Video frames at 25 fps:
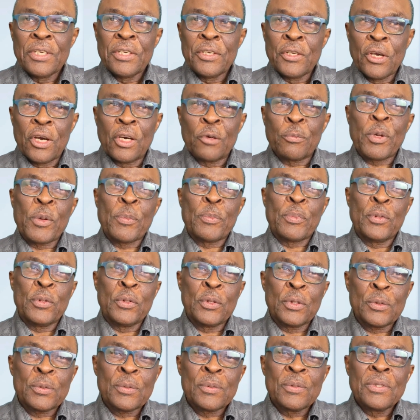Young
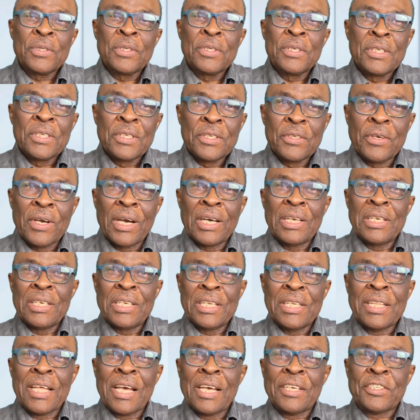people, your
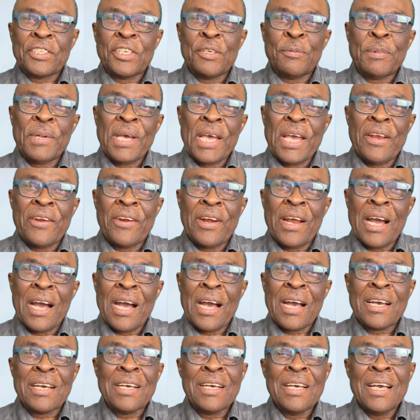leadership
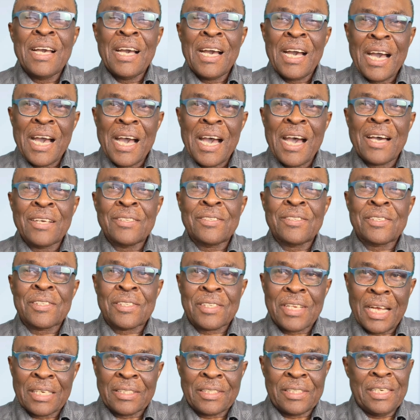era has
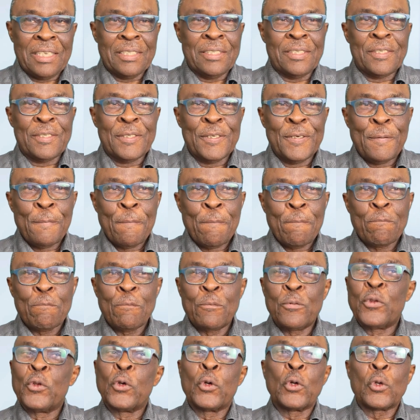started.
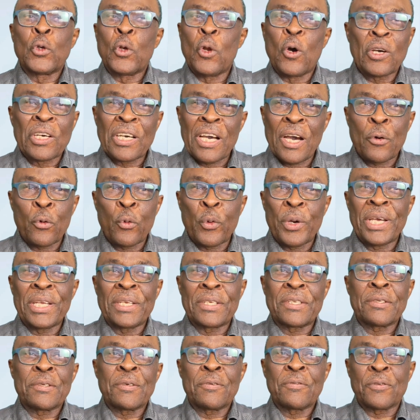No longer
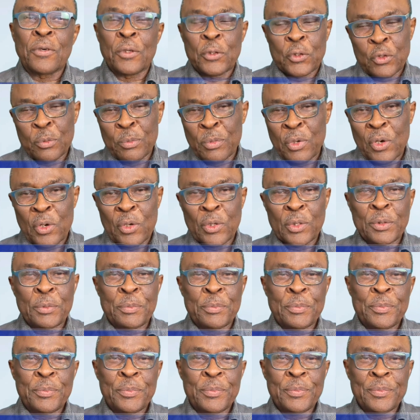wait for tomorrow.
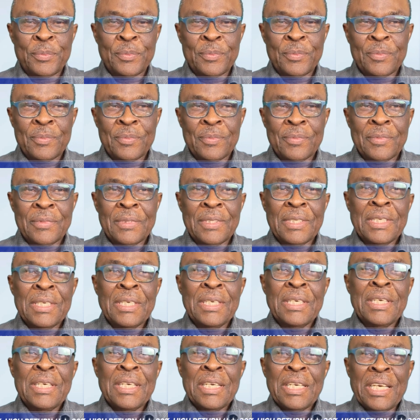
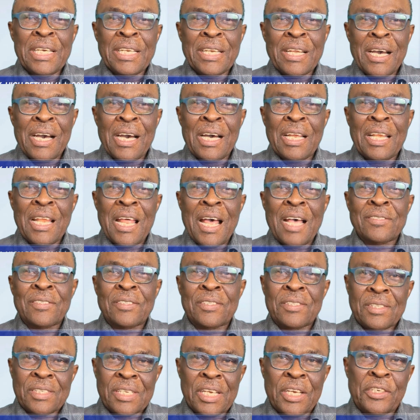In our
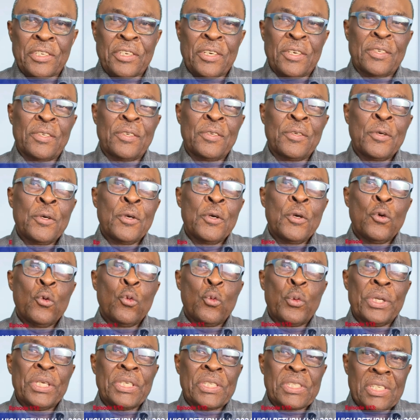last session,
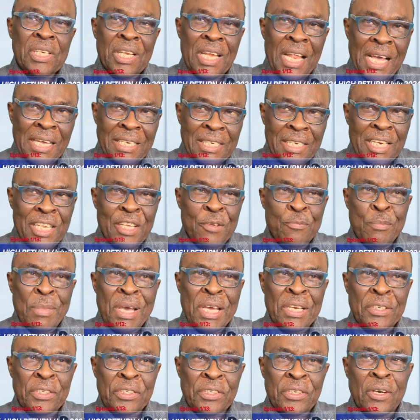we slightly
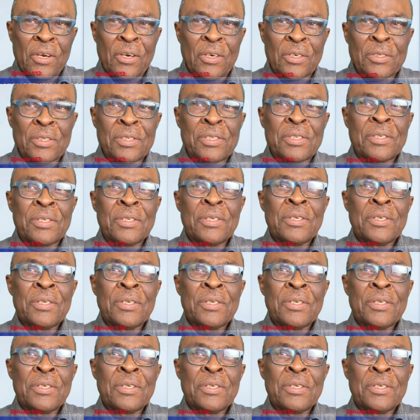mentioned